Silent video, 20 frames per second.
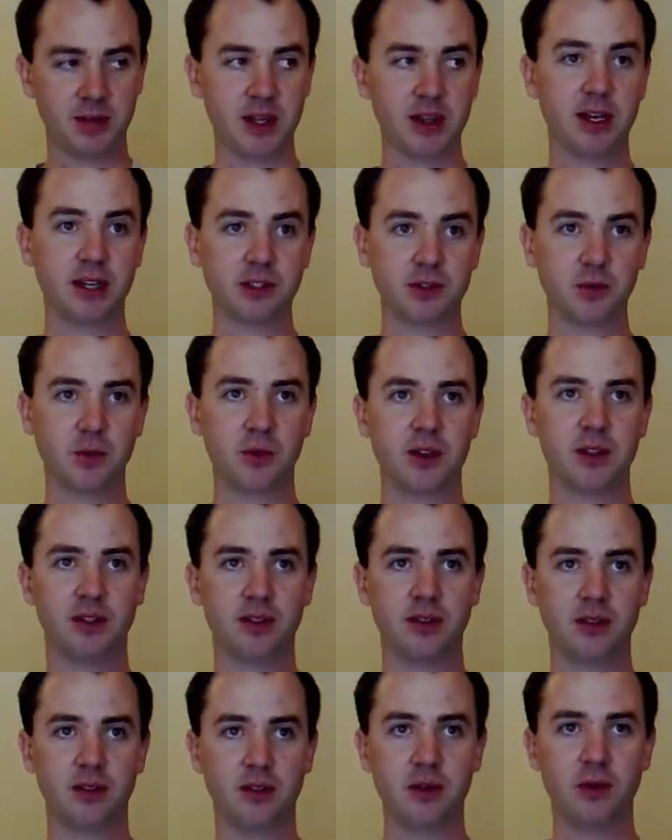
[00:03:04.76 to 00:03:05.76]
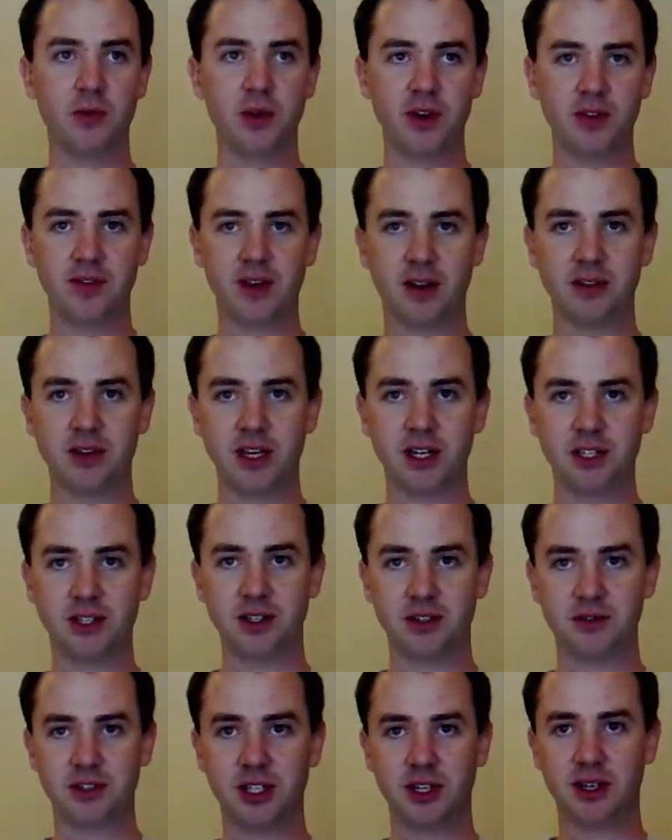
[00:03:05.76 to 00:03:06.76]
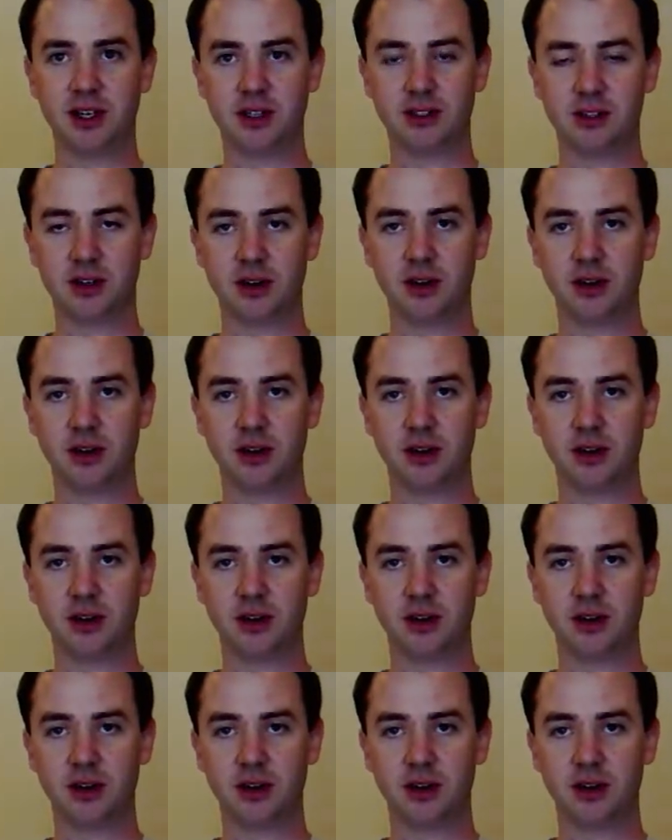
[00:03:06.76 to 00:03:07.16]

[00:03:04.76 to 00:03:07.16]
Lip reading: I mean, that's where the real foundation of channels.